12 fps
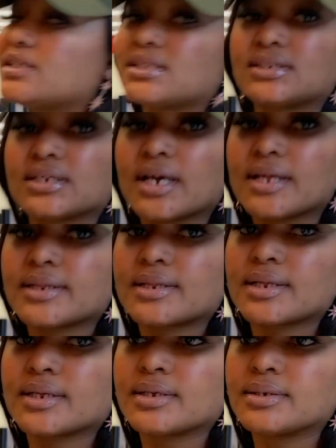the 10th.
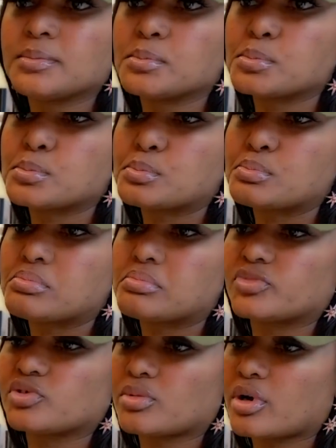
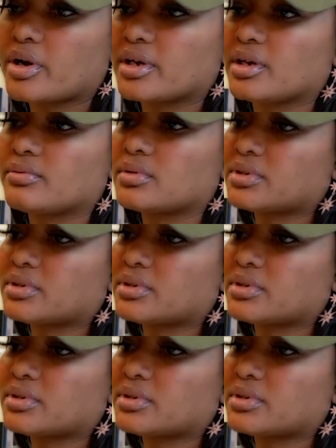Tomorrow 11.